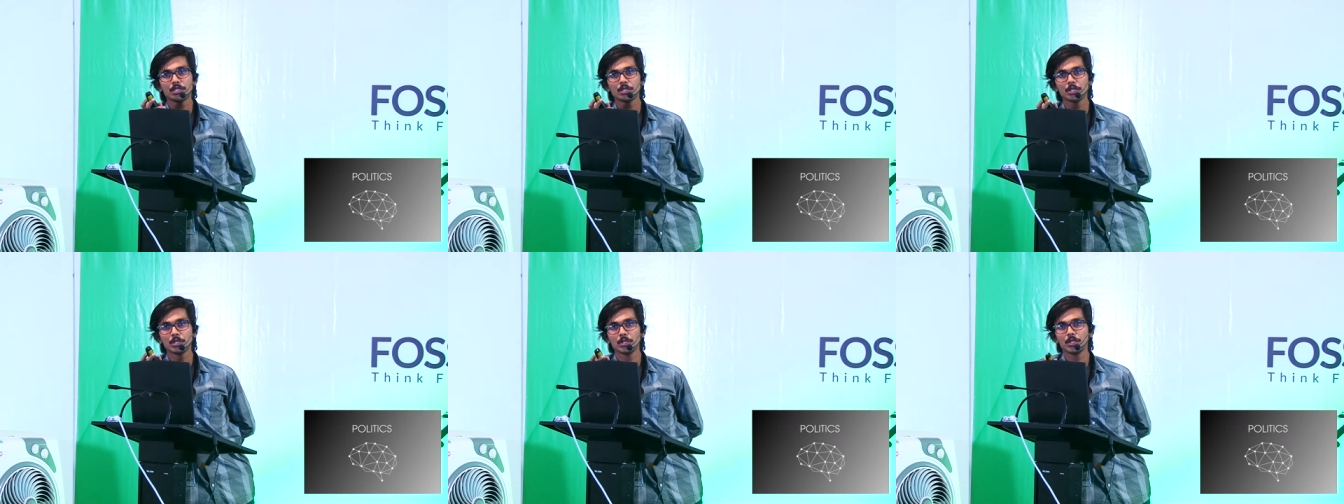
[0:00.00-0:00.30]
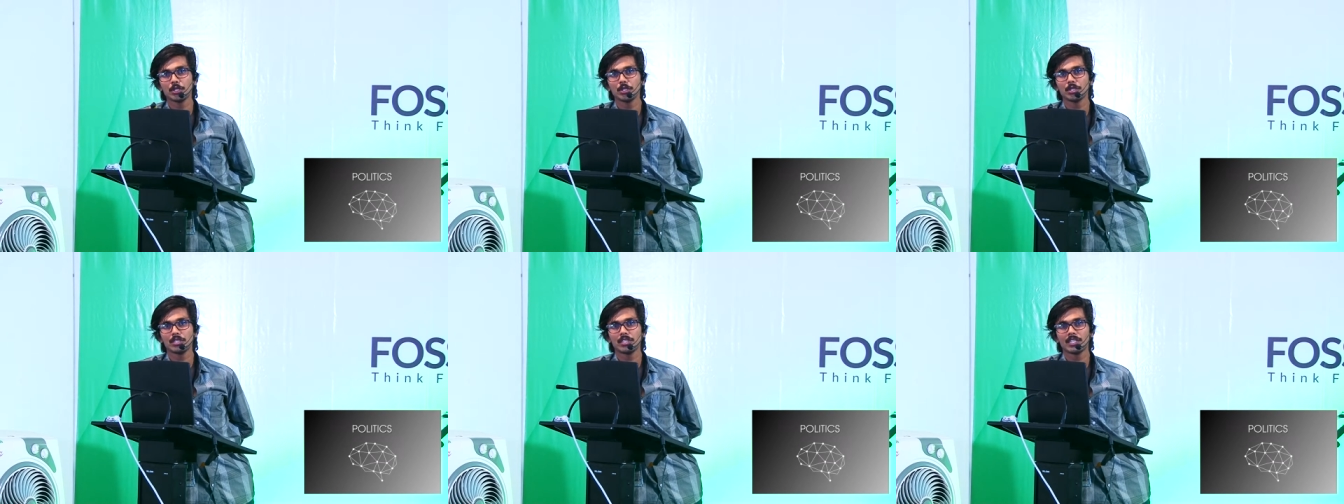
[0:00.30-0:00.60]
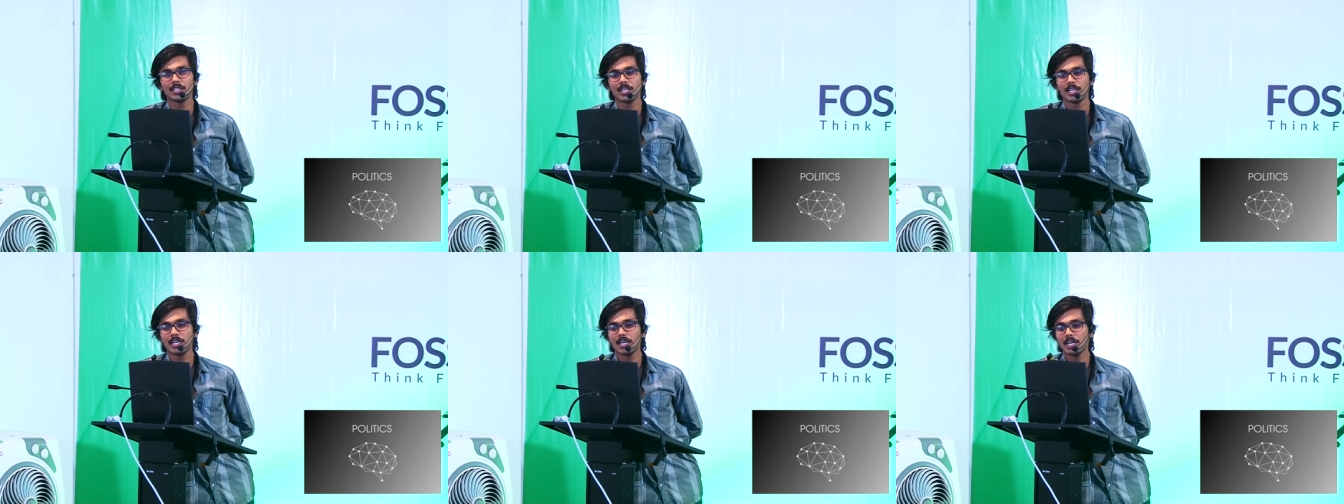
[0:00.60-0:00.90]
to
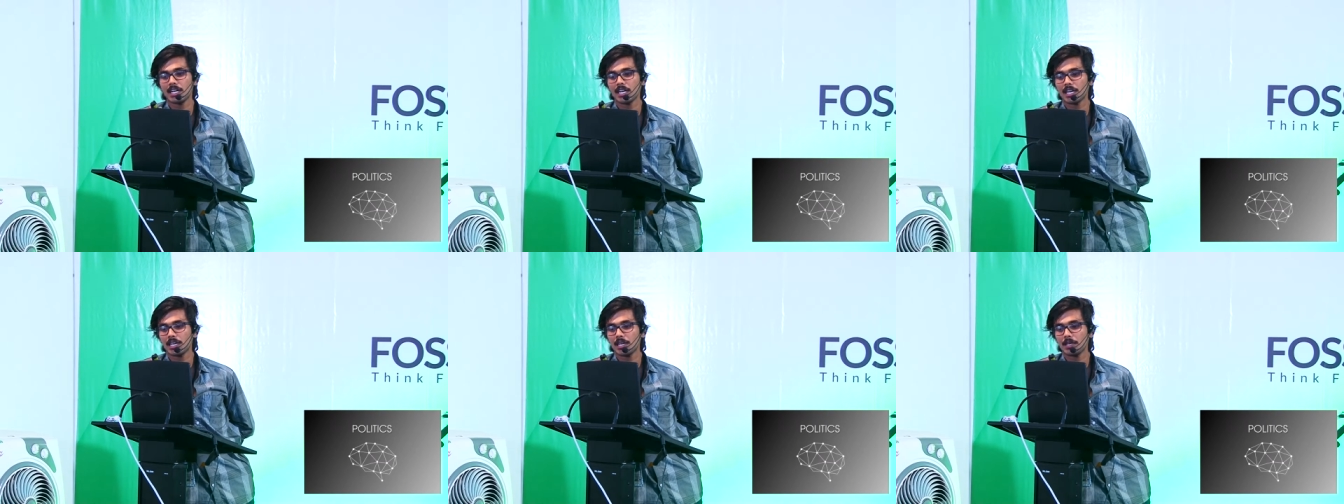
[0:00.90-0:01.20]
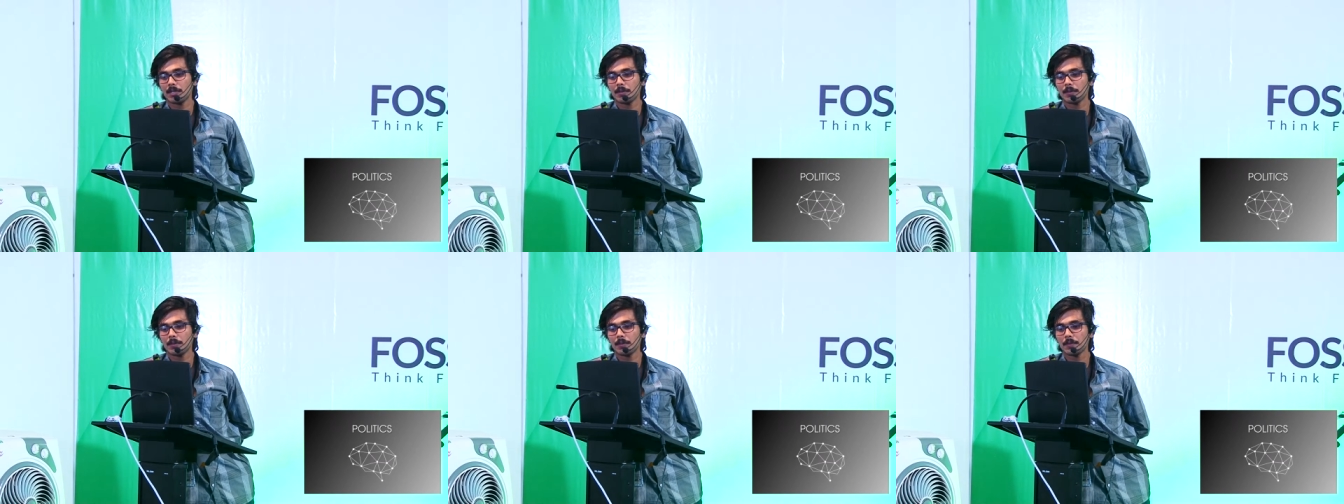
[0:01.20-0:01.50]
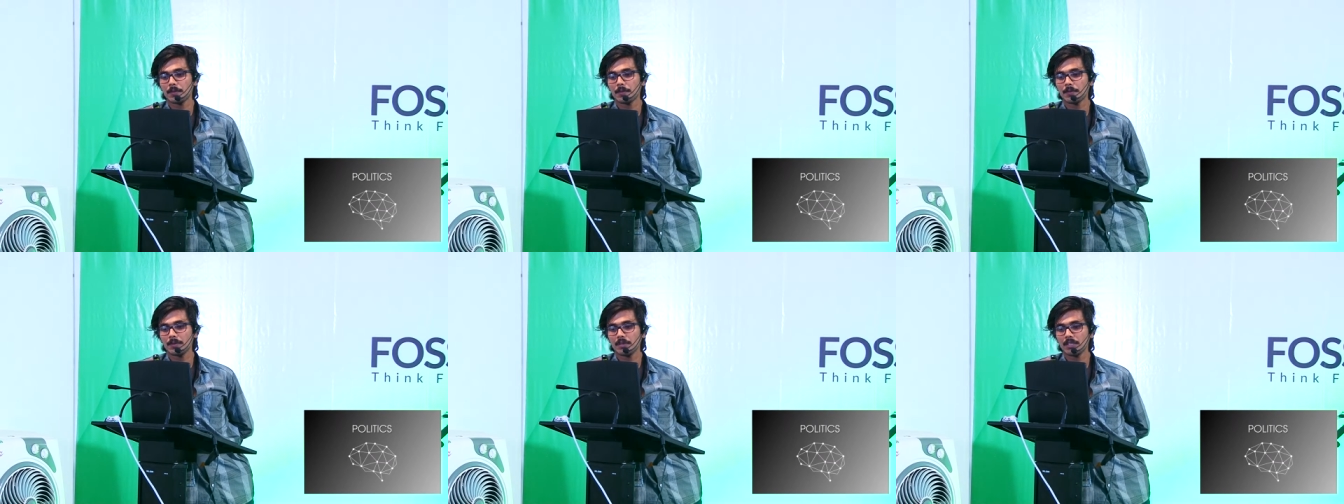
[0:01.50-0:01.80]
uh,
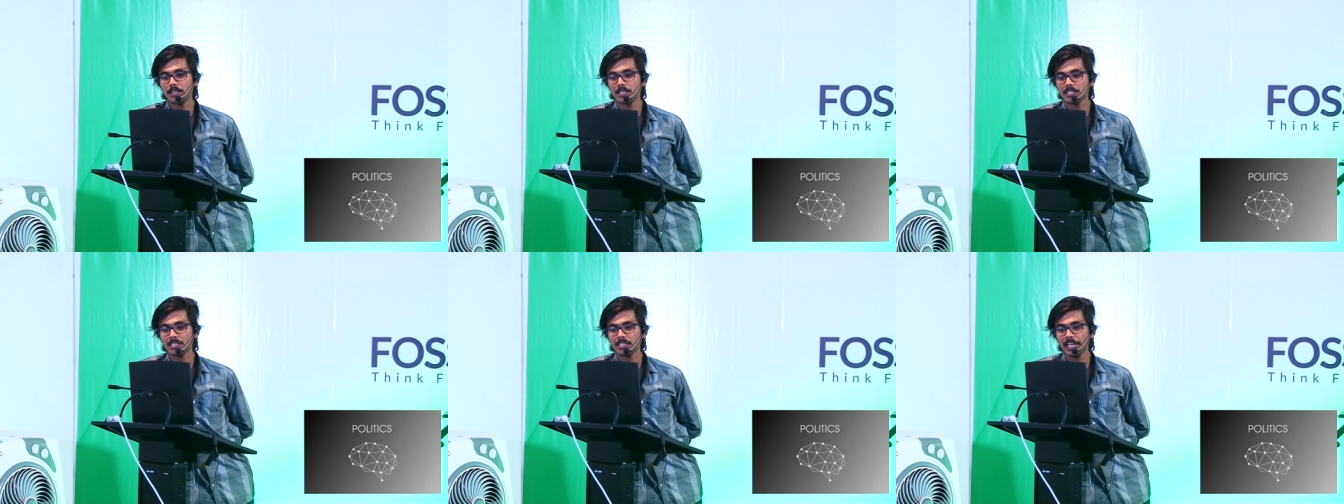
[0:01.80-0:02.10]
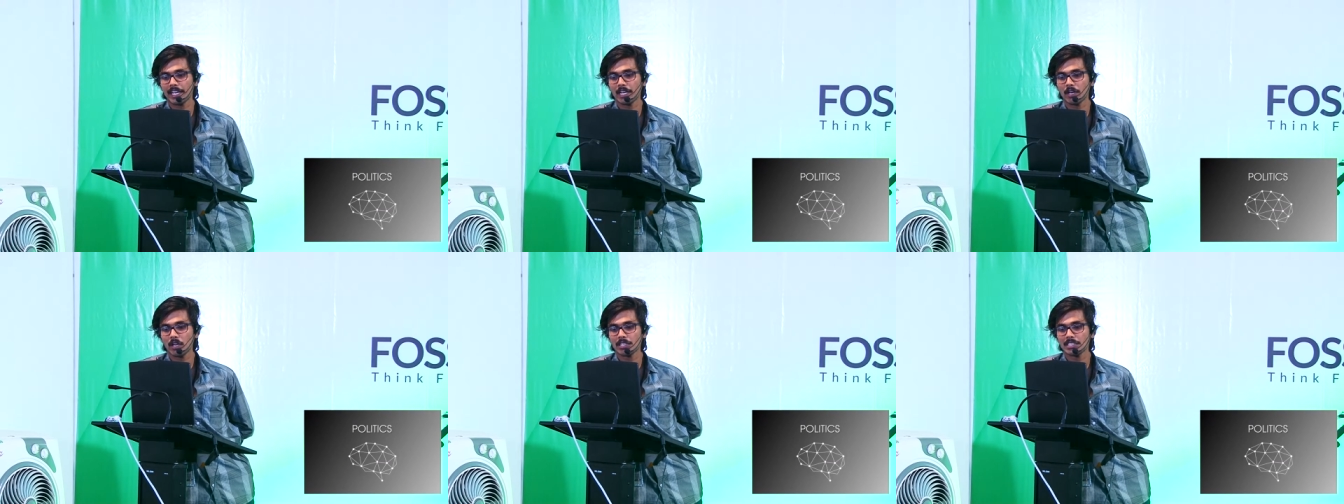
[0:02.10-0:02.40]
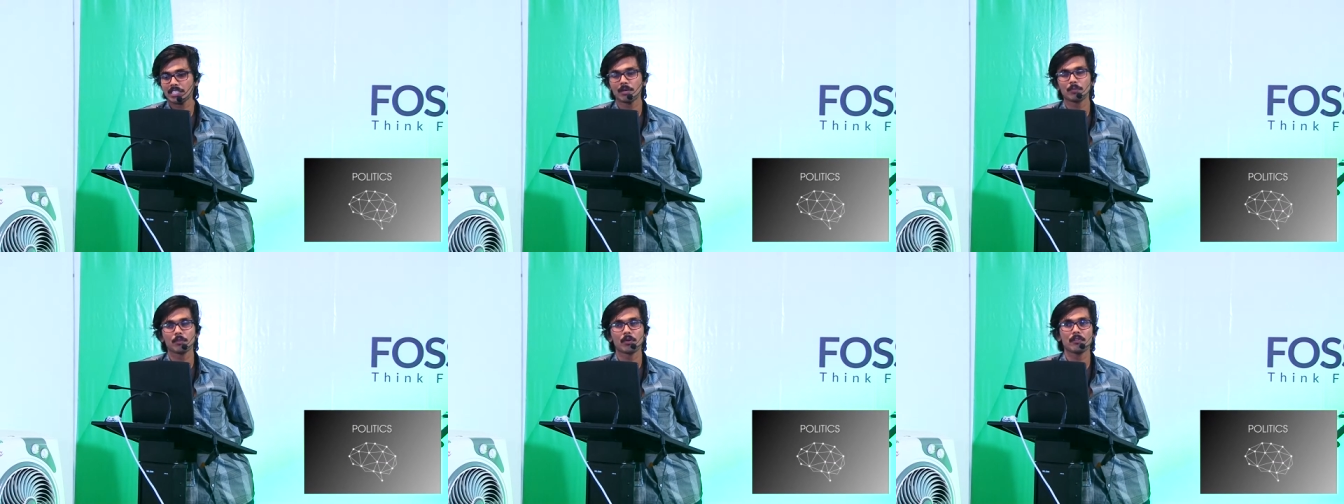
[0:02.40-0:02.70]
uh,
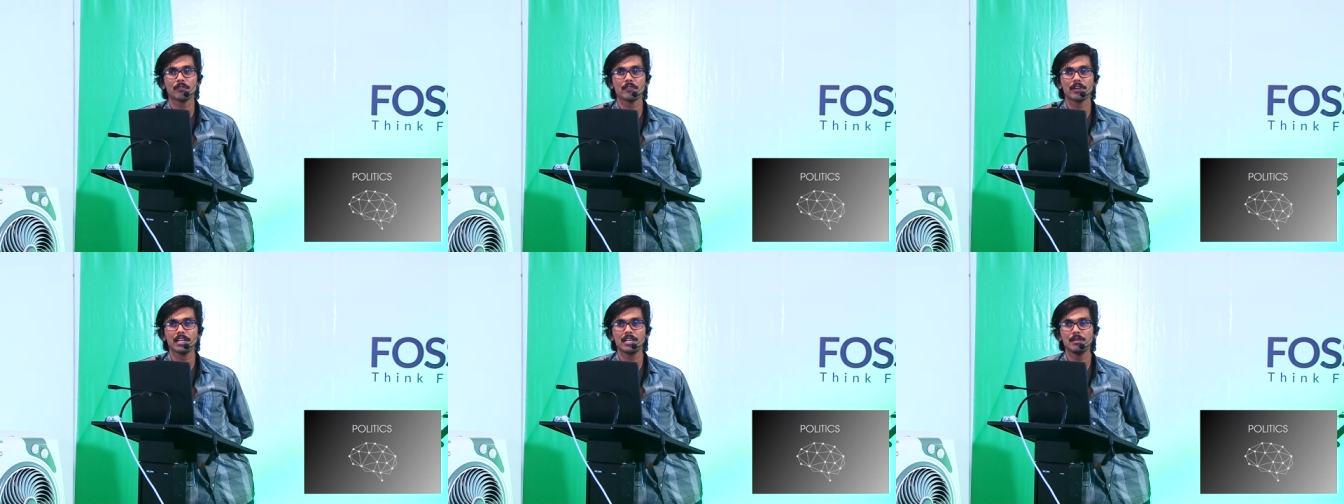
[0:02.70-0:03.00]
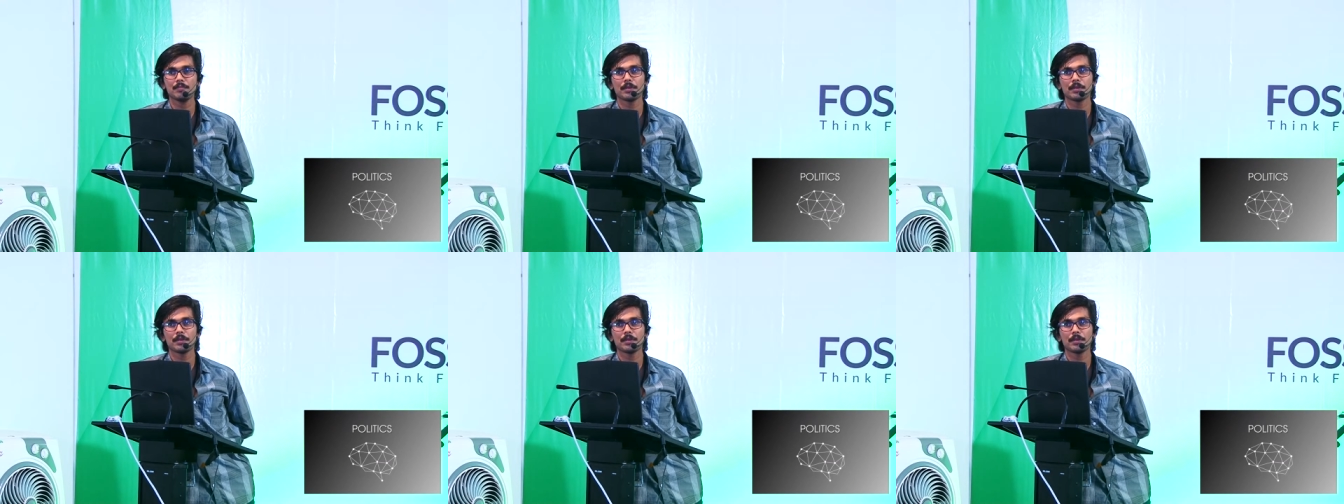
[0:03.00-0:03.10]
psychological profile